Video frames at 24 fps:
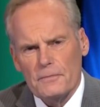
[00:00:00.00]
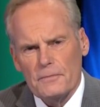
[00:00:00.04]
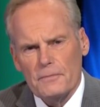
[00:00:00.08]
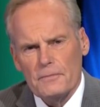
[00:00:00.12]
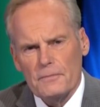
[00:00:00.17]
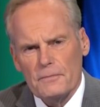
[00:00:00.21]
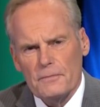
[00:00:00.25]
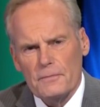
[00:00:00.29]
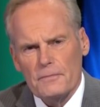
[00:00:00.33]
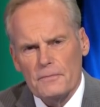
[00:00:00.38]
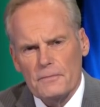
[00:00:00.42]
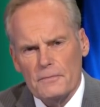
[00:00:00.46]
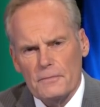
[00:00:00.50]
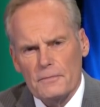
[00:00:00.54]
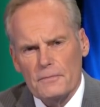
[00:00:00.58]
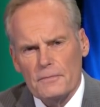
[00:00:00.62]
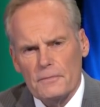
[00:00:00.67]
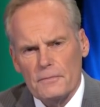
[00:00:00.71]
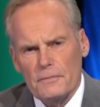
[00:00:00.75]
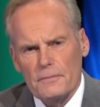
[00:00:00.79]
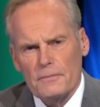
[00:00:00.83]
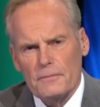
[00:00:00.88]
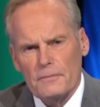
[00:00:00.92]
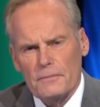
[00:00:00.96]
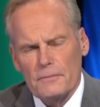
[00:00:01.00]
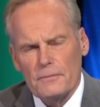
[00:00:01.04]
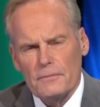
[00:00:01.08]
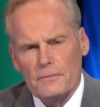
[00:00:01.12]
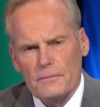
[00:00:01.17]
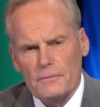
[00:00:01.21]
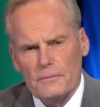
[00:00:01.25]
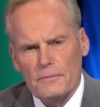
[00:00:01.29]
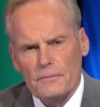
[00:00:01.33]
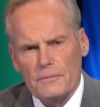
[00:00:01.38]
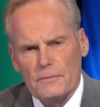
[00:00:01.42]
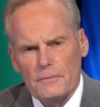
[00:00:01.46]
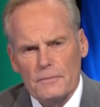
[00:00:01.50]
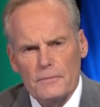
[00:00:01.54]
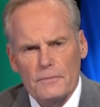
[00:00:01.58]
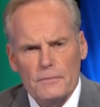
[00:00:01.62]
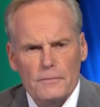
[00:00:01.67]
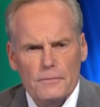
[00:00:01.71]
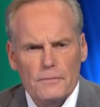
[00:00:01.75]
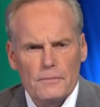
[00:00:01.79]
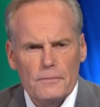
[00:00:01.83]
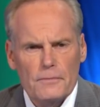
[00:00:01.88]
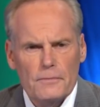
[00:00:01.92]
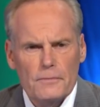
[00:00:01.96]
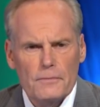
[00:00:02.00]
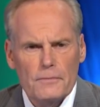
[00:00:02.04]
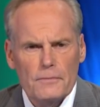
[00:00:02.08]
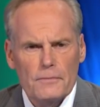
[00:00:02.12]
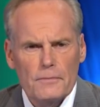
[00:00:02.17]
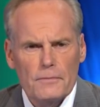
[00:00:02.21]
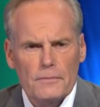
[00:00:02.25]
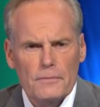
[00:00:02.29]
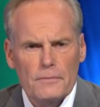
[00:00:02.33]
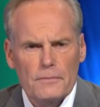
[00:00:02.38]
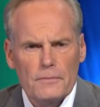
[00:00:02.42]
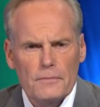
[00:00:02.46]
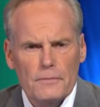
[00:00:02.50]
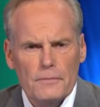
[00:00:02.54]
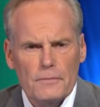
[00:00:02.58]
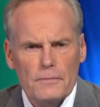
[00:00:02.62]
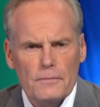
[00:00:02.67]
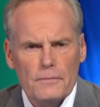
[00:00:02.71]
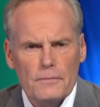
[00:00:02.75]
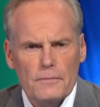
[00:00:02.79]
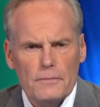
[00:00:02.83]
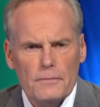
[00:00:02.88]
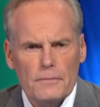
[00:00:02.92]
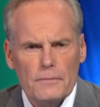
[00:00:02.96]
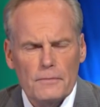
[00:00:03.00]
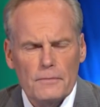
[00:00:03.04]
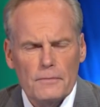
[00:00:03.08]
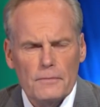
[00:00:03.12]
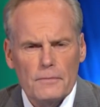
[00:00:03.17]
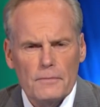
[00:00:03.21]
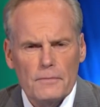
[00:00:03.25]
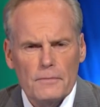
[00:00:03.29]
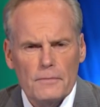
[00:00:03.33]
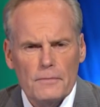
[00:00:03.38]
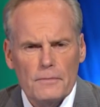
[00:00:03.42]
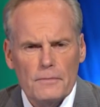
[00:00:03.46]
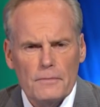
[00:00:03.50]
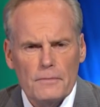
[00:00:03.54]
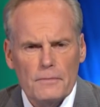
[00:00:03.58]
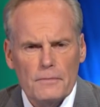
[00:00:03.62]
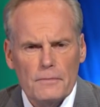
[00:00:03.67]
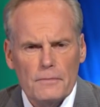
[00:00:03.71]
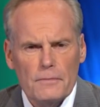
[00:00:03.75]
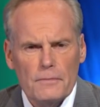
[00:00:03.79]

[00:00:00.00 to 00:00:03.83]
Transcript: (not speaking)